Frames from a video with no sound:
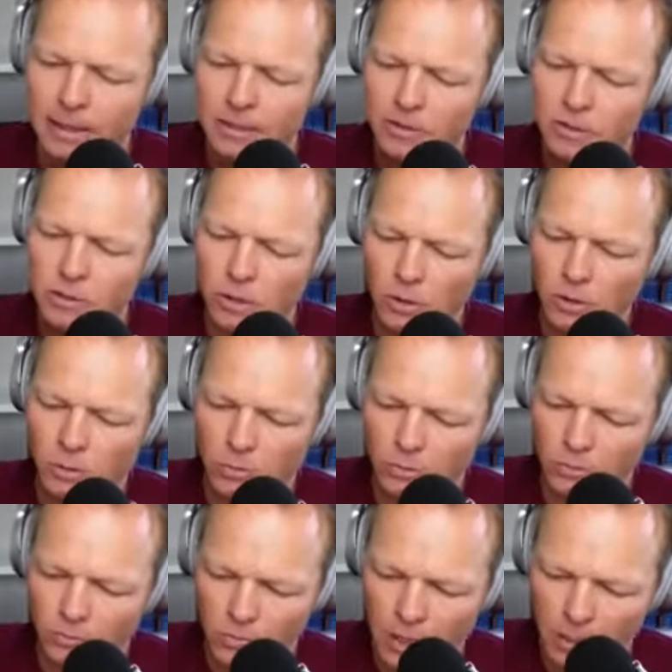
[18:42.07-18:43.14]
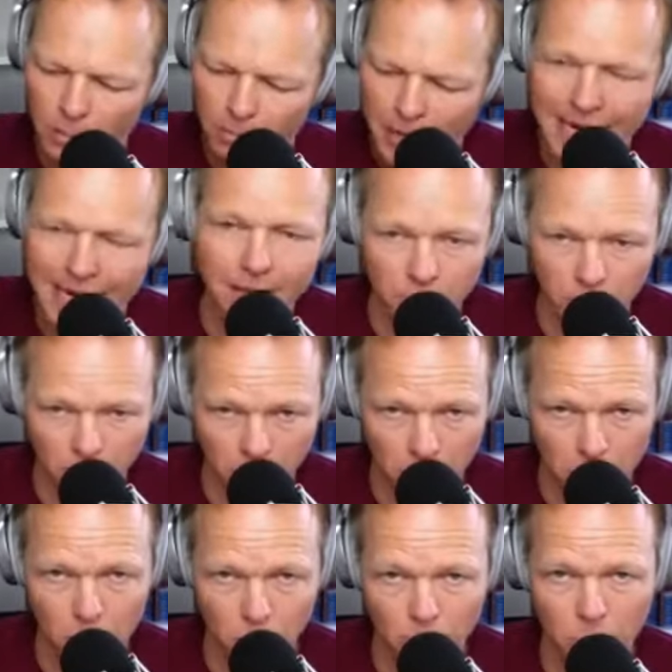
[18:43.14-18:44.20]
So right. a bank loaned
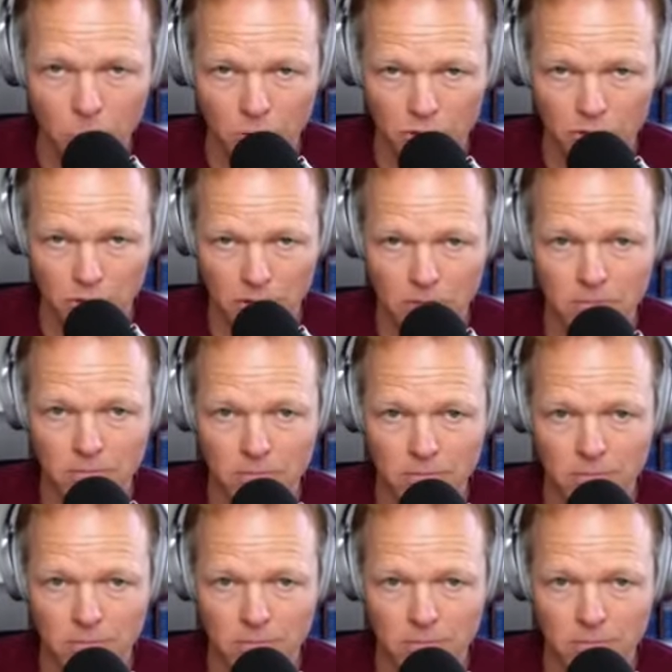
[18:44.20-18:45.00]
you a portion.